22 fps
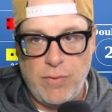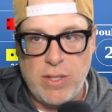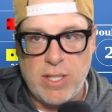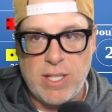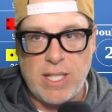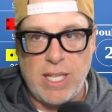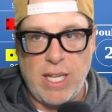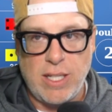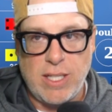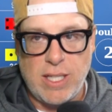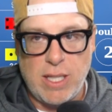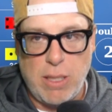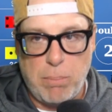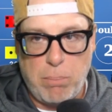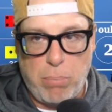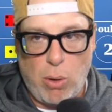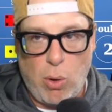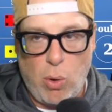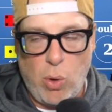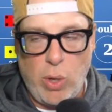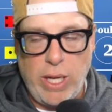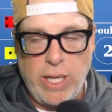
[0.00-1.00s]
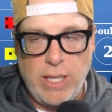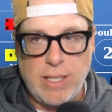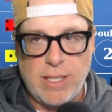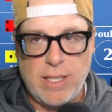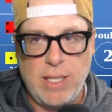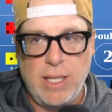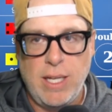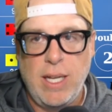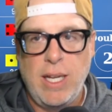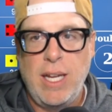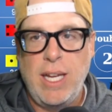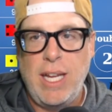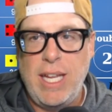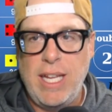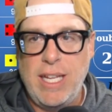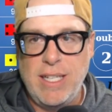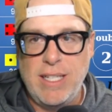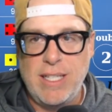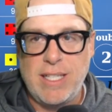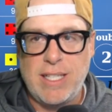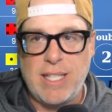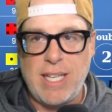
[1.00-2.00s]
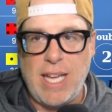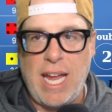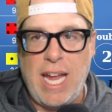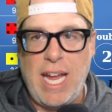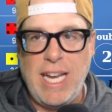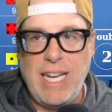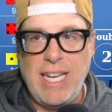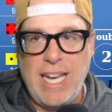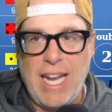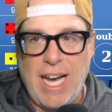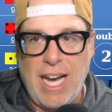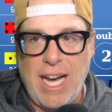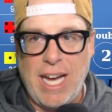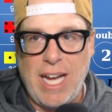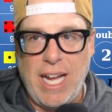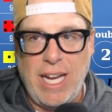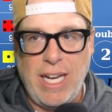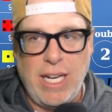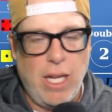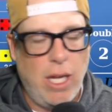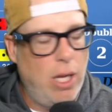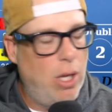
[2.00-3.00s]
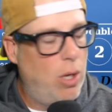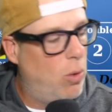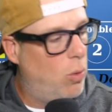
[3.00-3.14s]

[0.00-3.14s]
Since the point is a 9,